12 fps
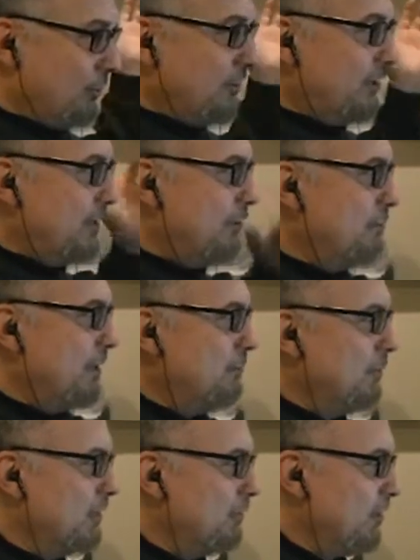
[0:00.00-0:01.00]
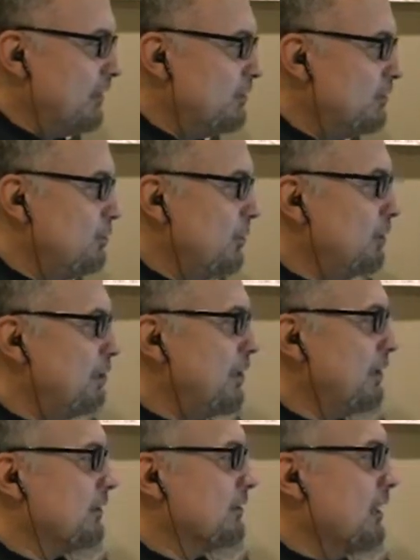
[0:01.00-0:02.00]
which never made much sense, should be
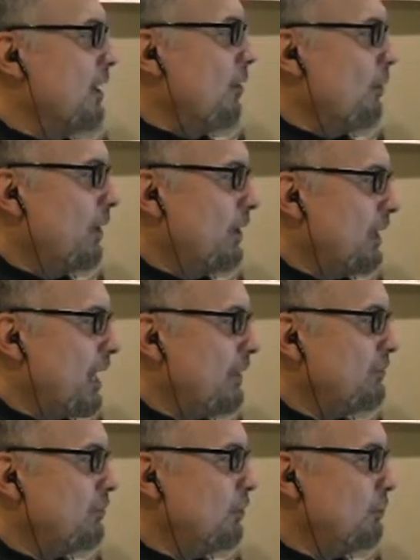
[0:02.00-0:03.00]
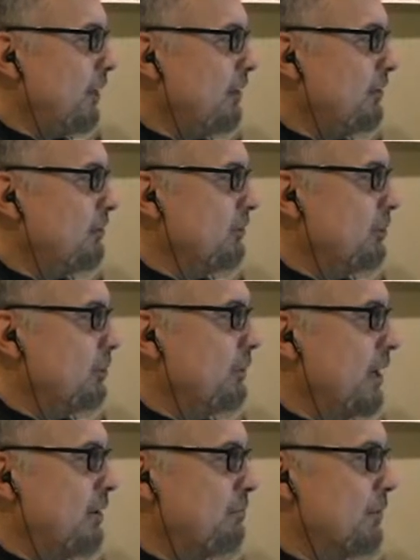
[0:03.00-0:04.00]
repealed. While the Castro brothers in
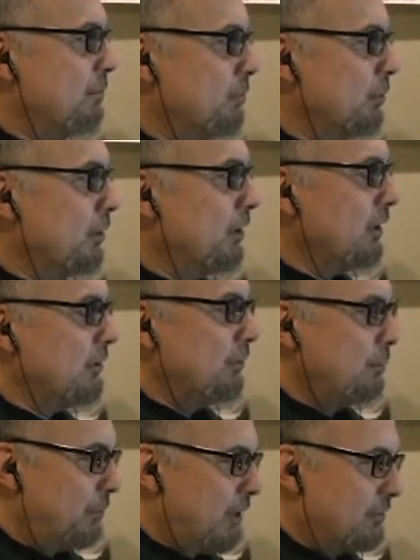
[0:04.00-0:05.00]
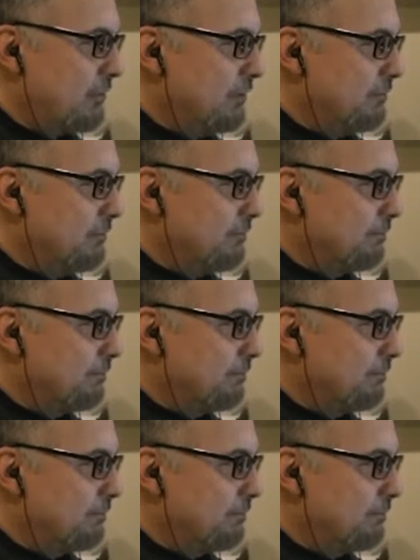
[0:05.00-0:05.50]
Cuba have been brutal and repressive,